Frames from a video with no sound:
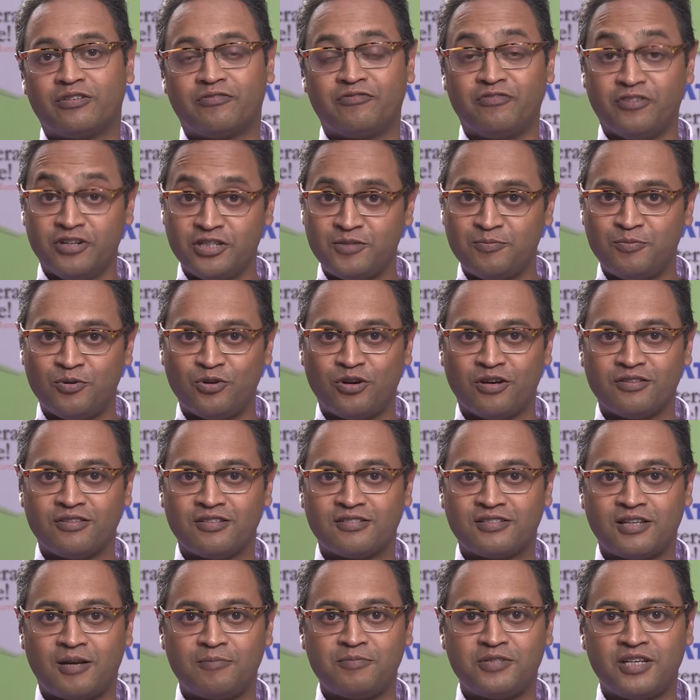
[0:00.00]
first book on the
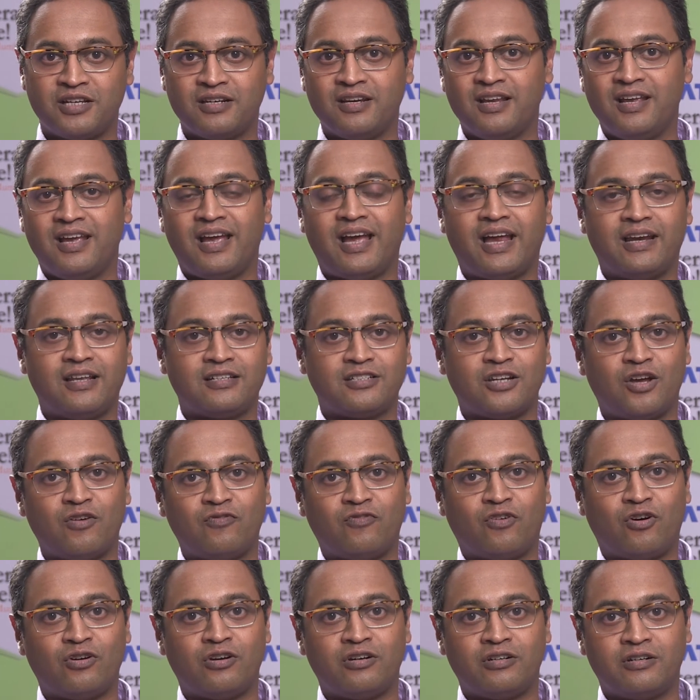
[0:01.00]
subject and has now
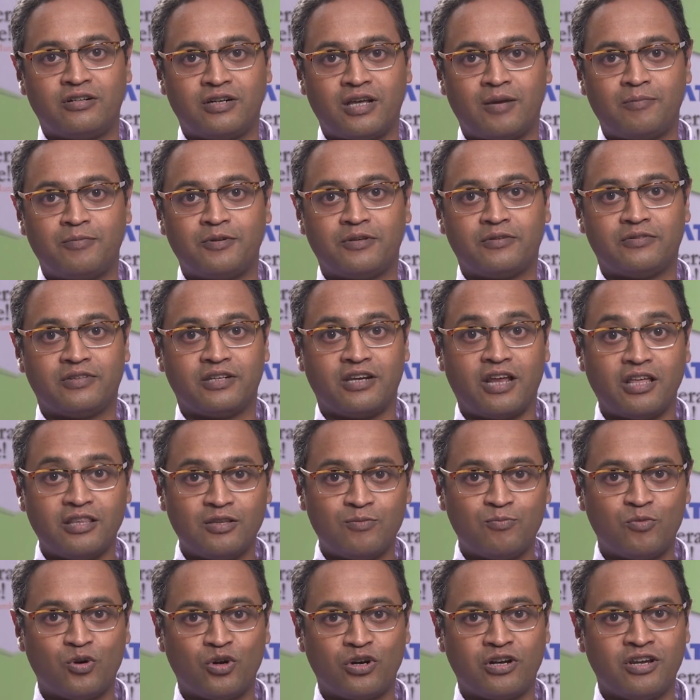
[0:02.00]
followed it up with another
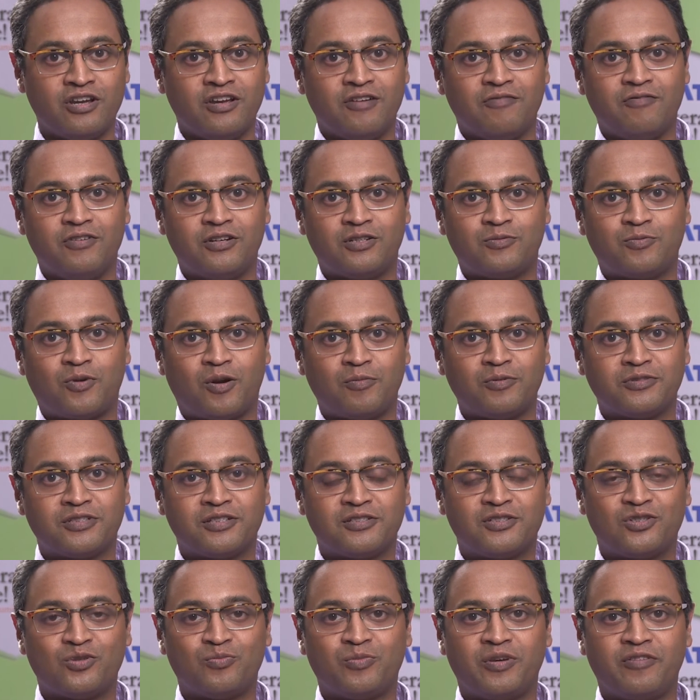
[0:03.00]
book which
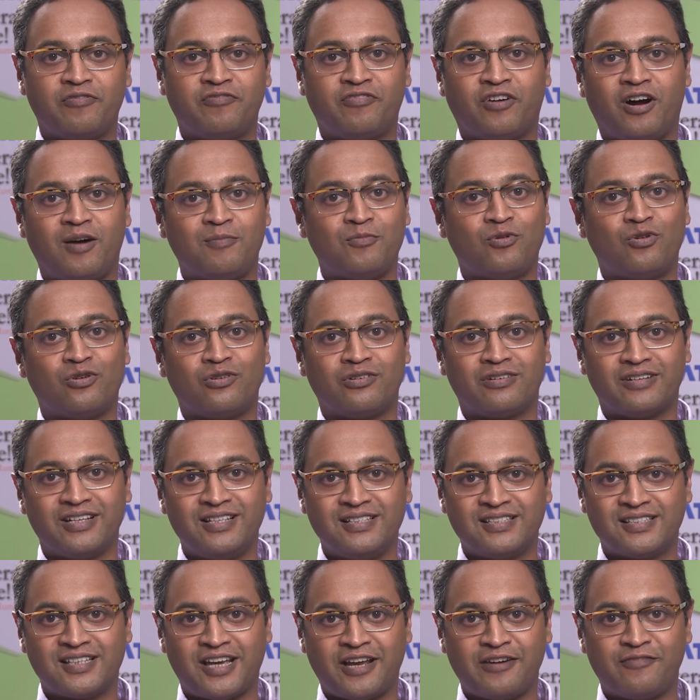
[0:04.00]
promises to be far more
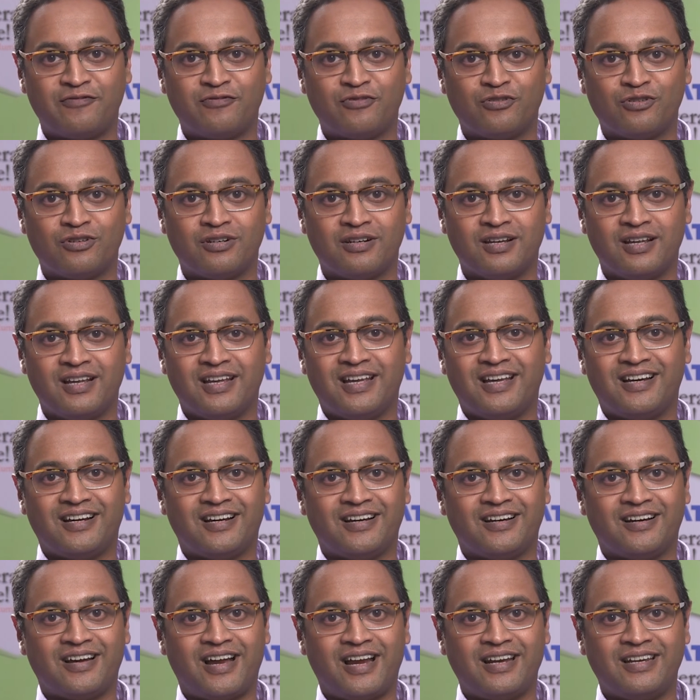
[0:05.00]
insightful
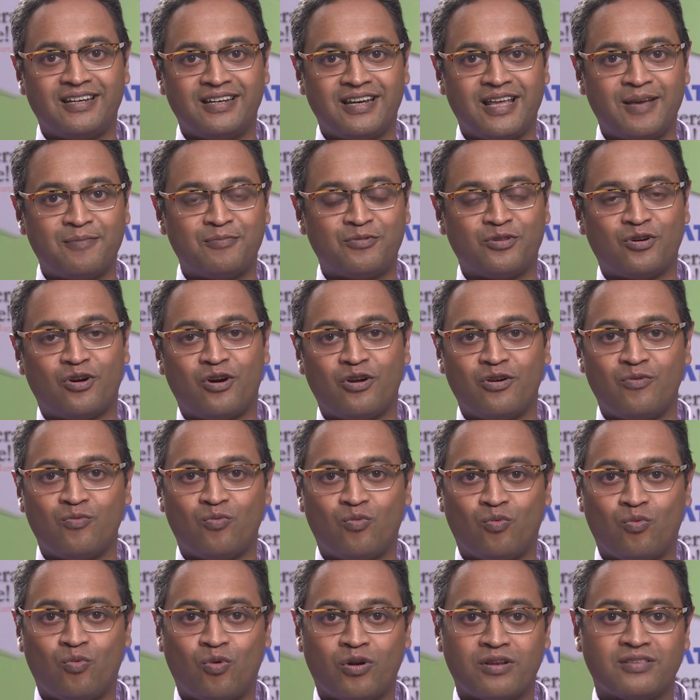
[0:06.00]
and in-depth on
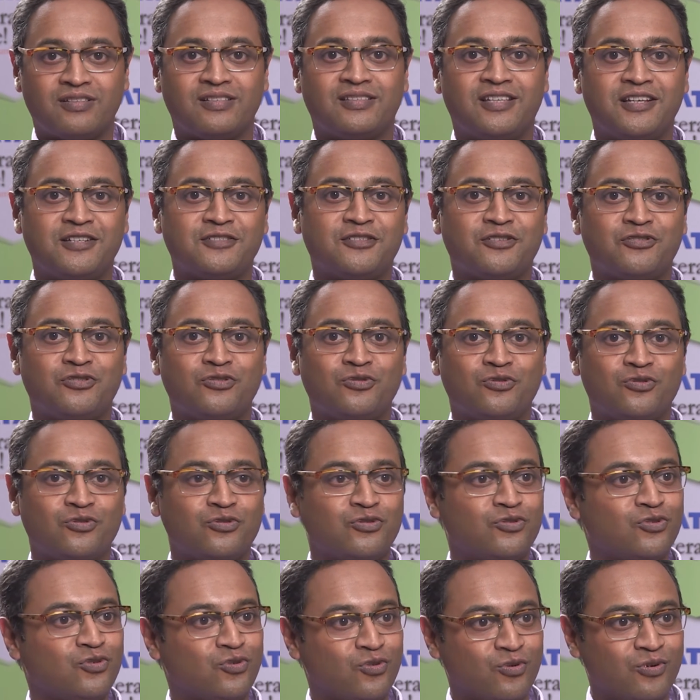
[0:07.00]
what are the things that you
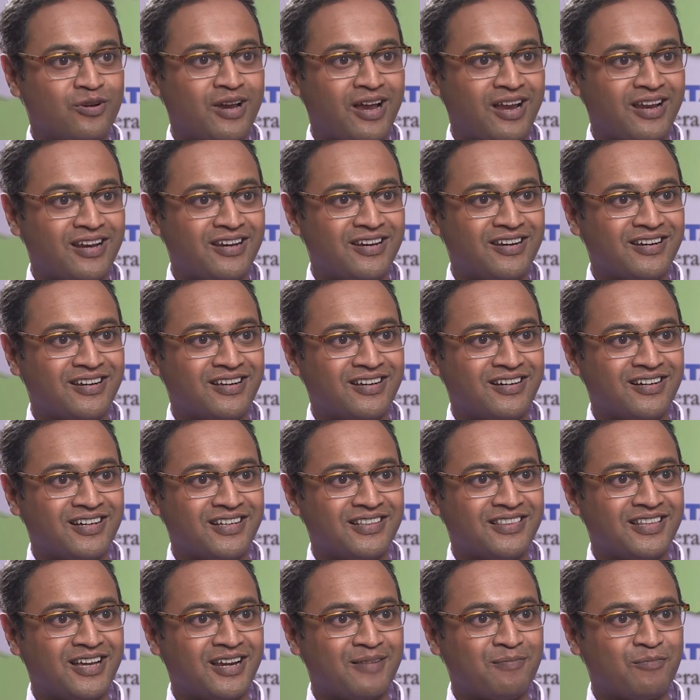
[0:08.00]
could do and
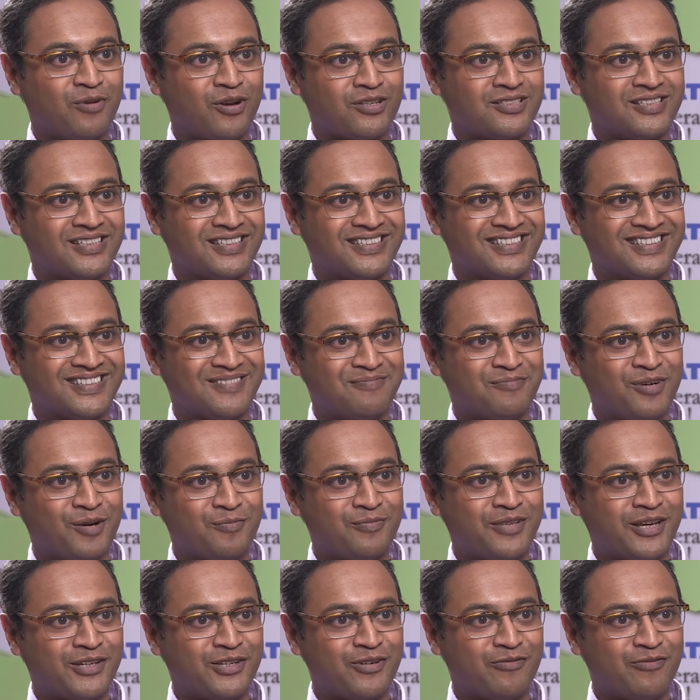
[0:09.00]
in that process. Bob, thank